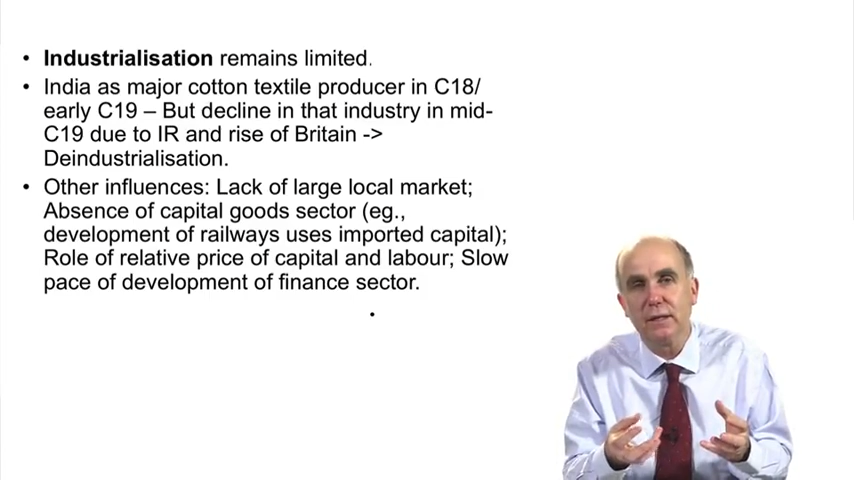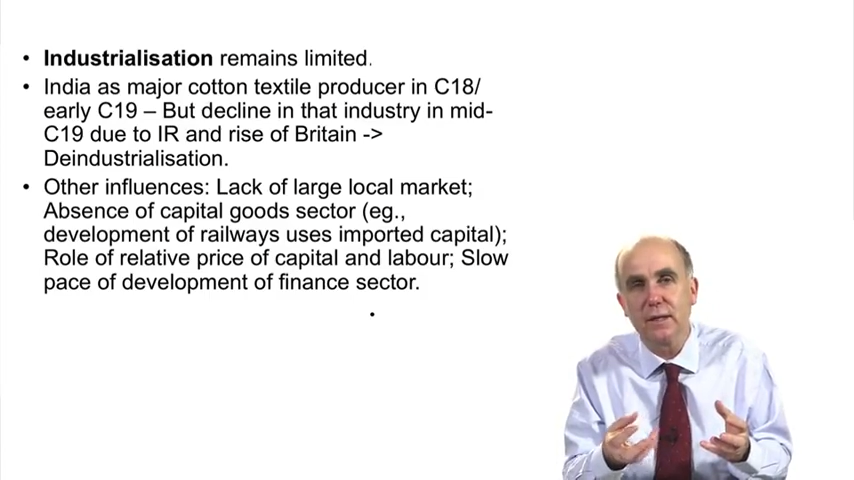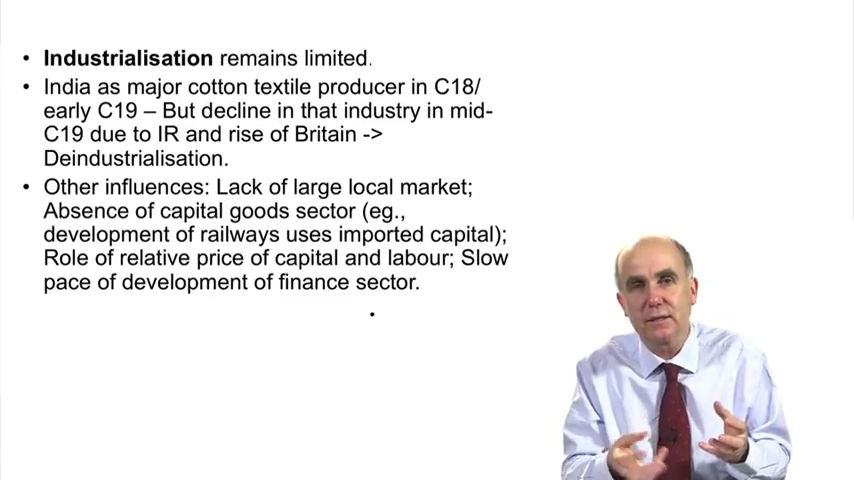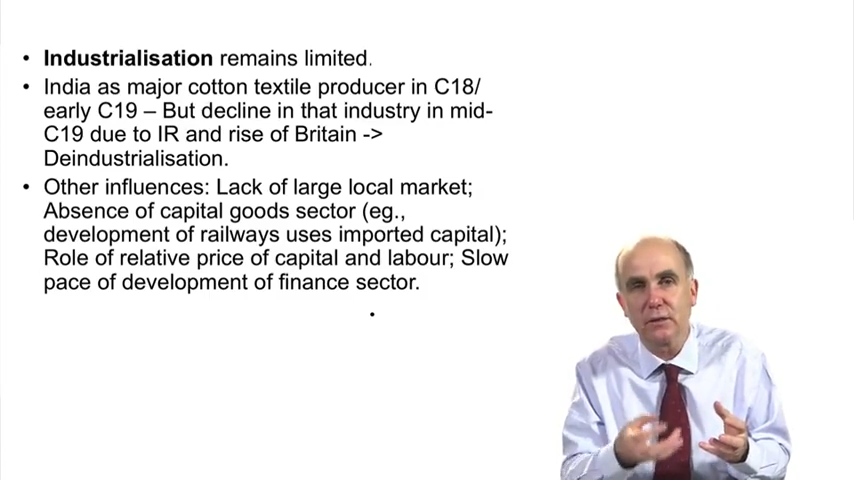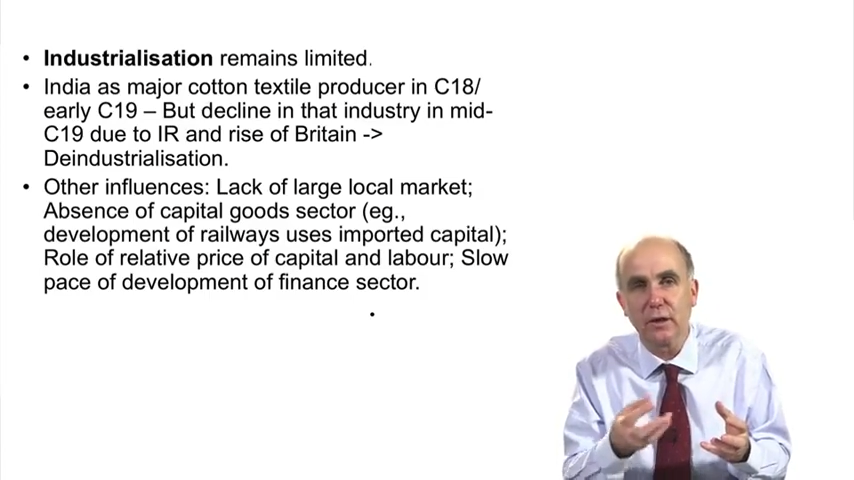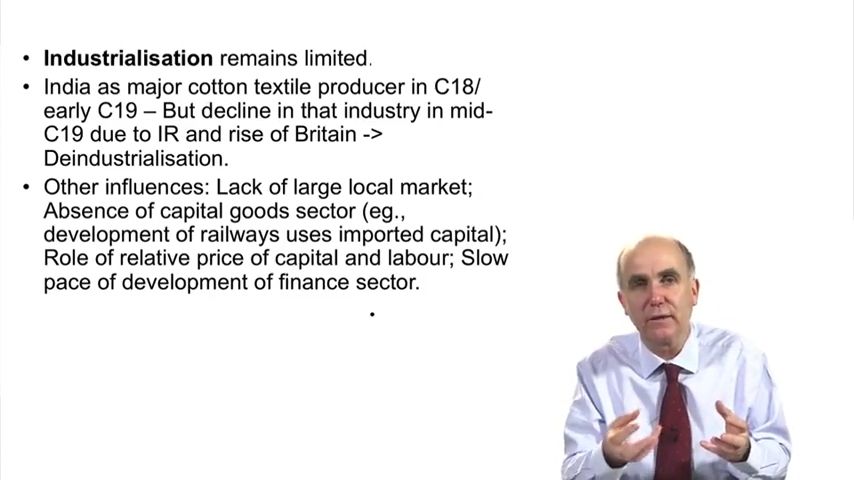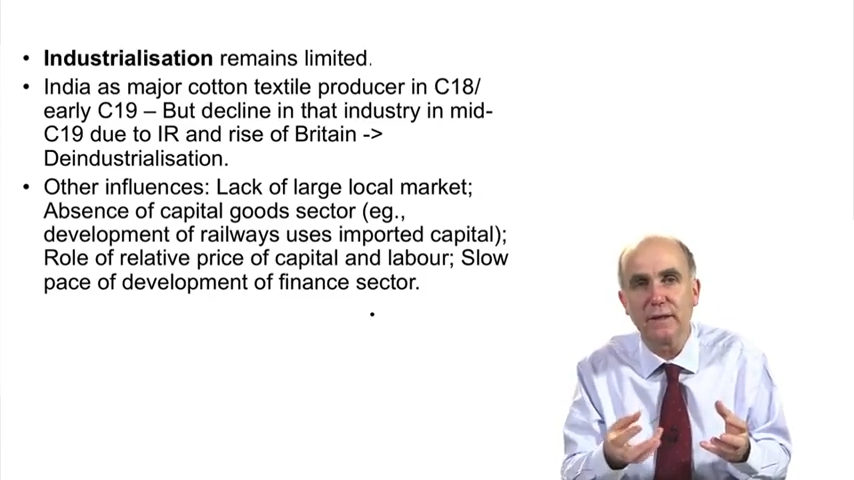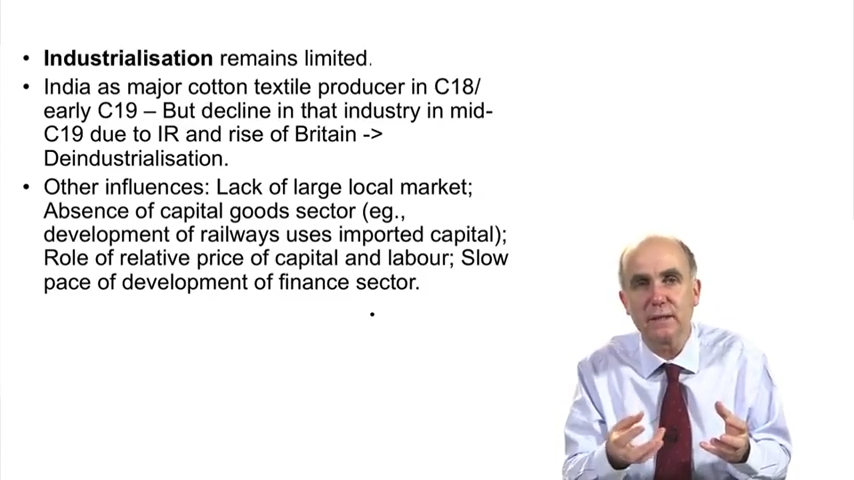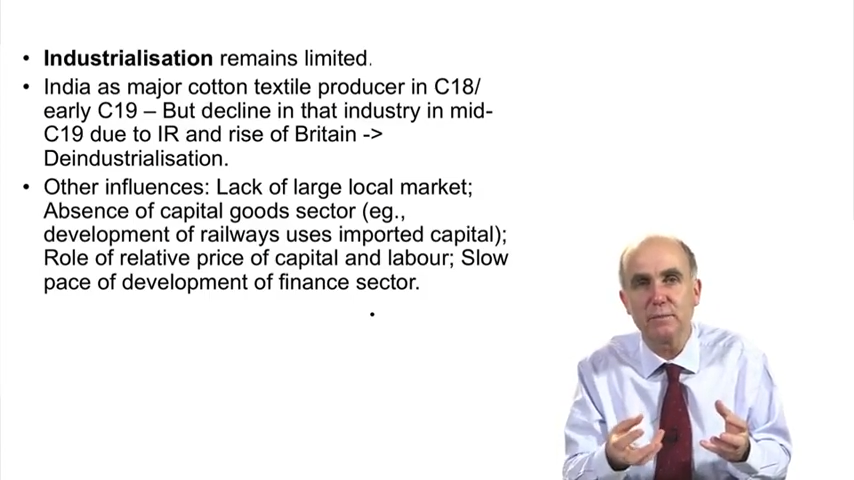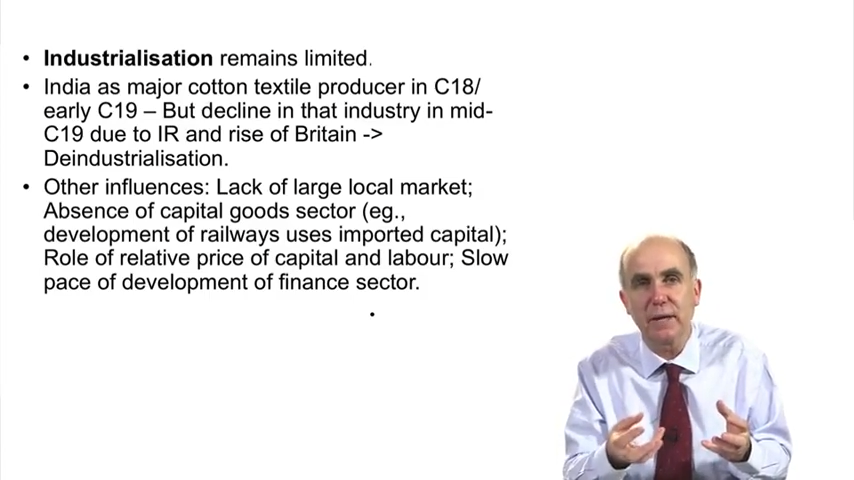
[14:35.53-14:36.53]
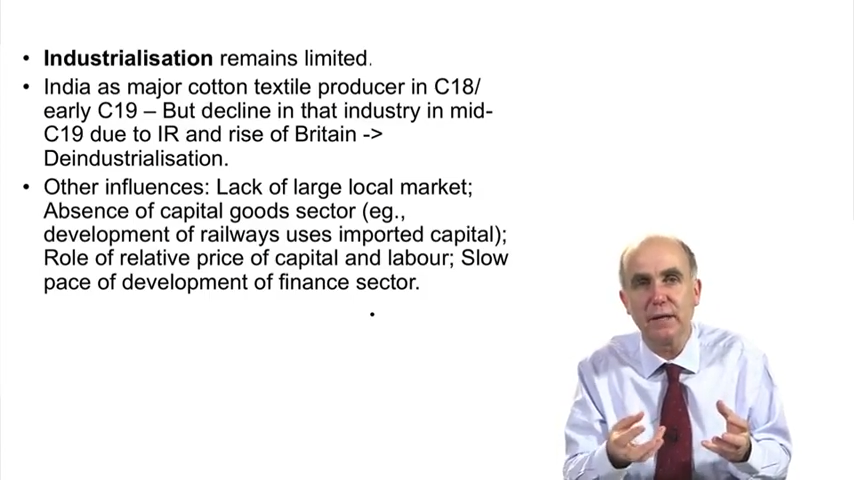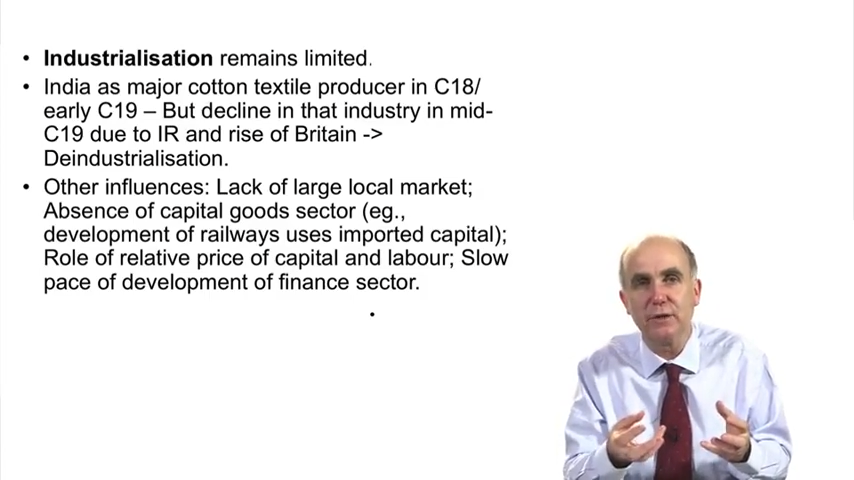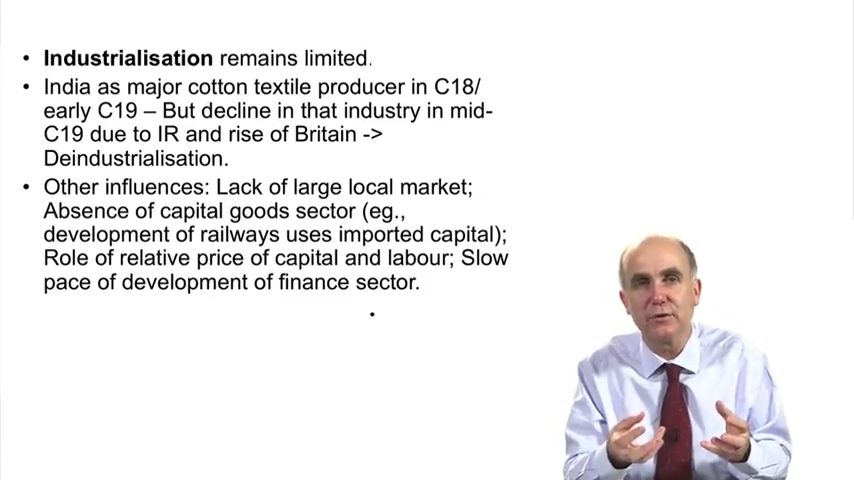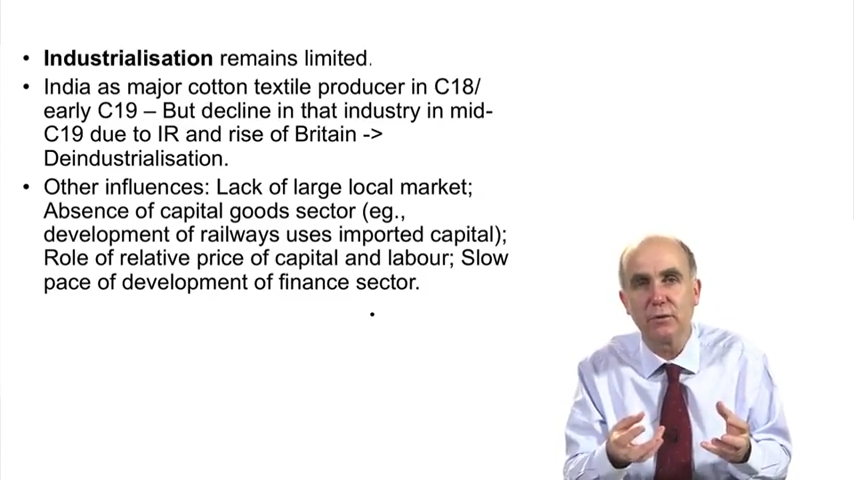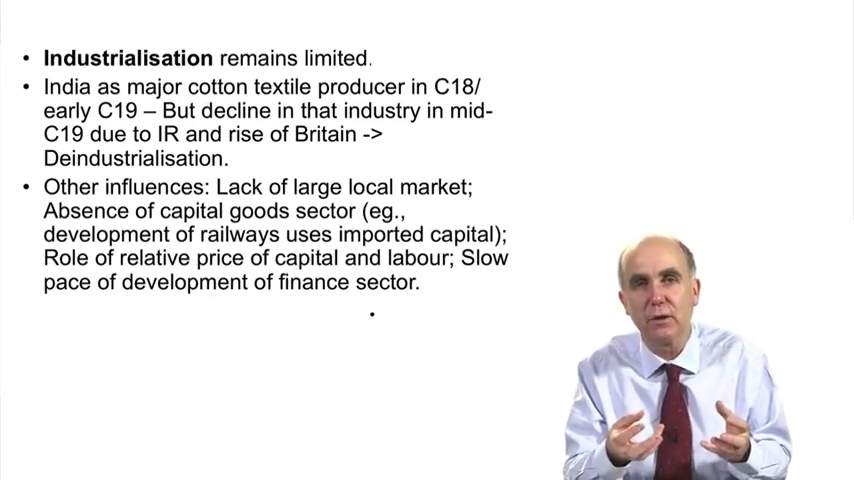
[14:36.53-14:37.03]
there's a lot of
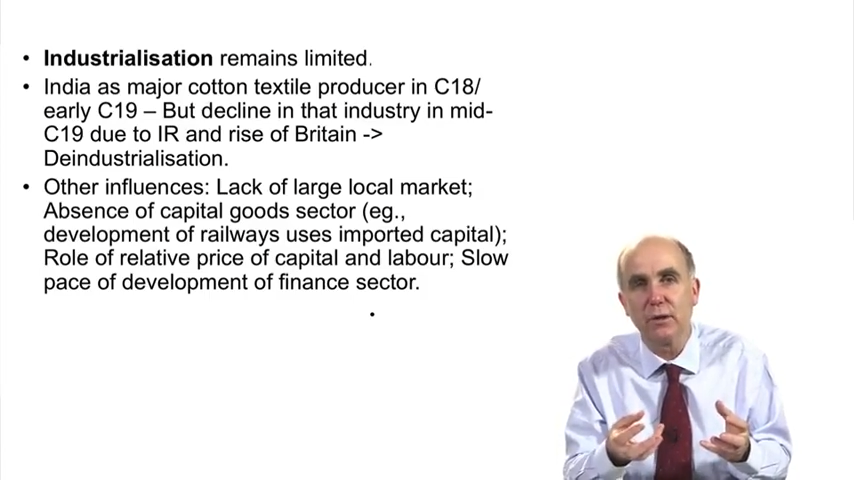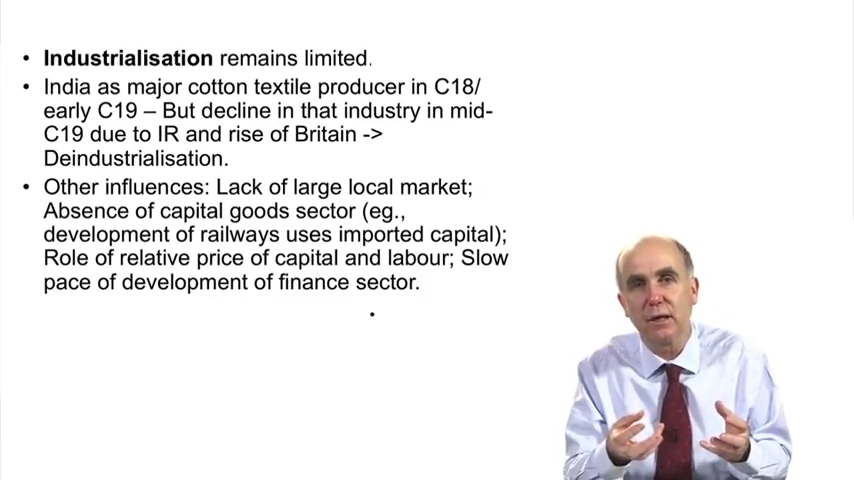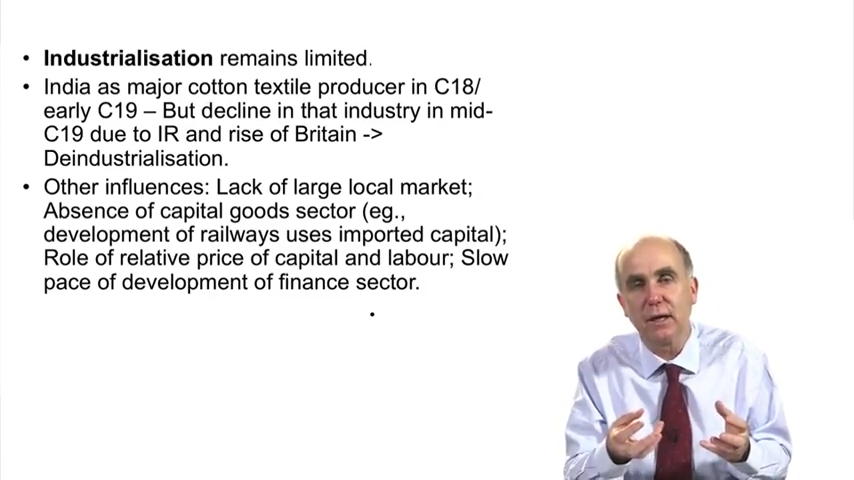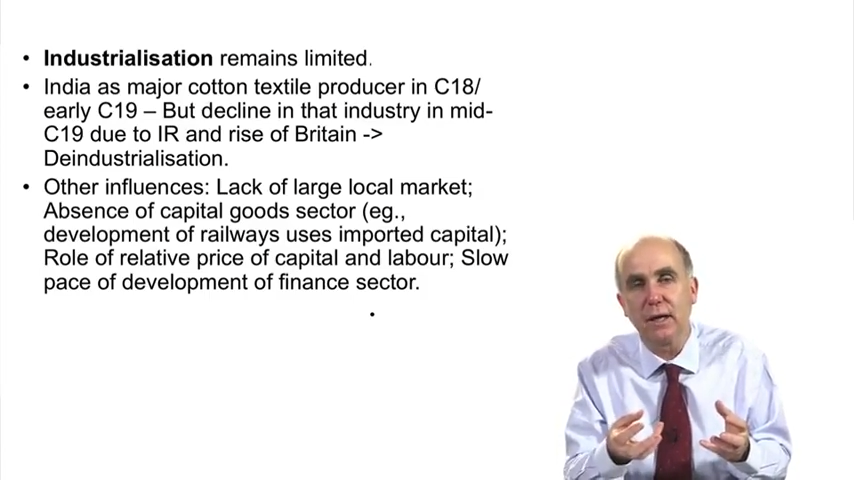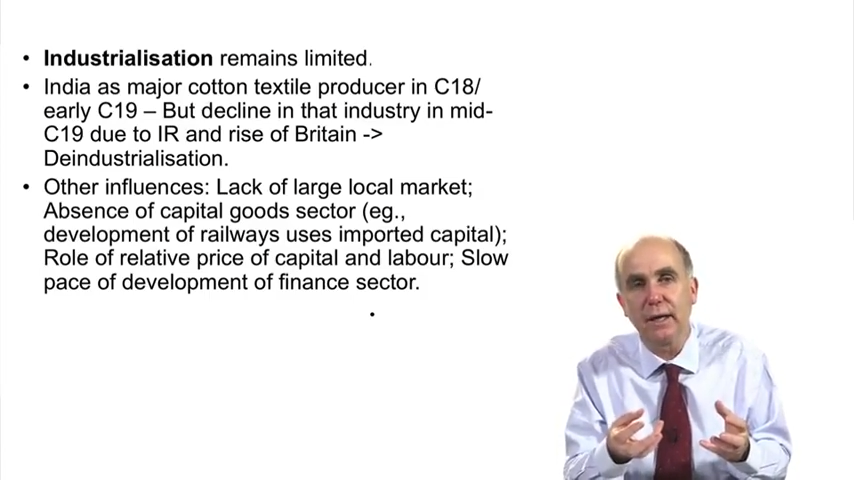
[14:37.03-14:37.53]
expenditure on